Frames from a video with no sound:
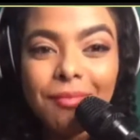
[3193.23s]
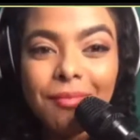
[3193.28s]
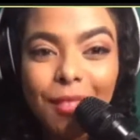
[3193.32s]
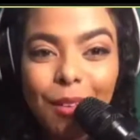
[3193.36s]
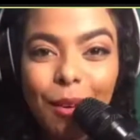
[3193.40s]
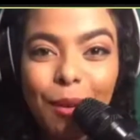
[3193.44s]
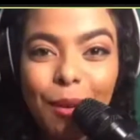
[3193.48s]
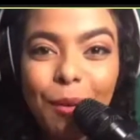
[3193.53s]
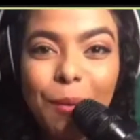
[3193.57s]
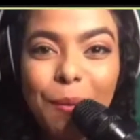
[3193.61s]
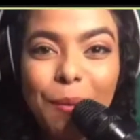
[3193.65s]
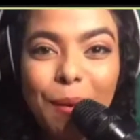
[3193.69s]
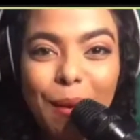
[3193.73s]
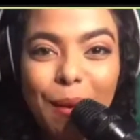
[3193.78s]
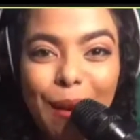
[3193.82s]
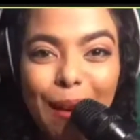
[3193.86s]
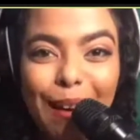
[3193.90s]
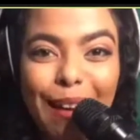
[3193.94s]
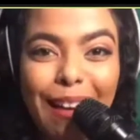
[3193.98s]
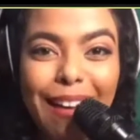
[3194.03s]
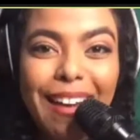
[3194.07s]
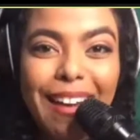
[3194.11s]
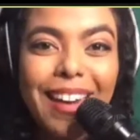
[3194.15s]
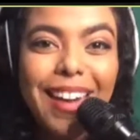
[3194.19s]

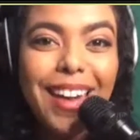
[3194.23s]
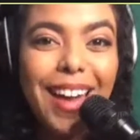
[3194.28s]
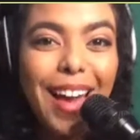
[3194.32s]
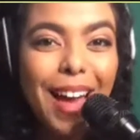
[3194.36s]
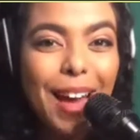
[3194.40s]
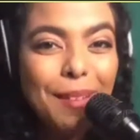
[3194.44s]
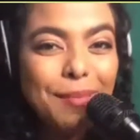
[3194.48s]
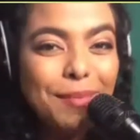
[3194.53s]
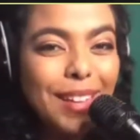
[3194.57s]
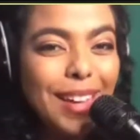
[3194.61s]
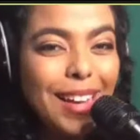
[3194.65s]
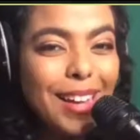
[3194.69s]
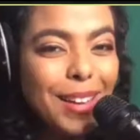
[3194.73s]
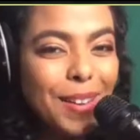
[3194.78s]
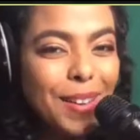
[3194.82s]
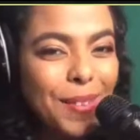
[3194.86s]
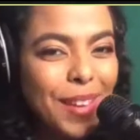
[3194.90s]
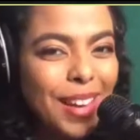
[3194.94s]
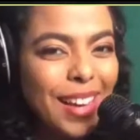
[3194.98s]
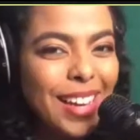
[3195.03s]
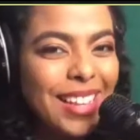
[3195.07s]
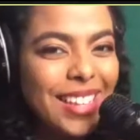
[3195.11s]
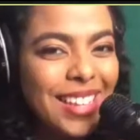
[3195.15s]
Okay. I'm like, okay,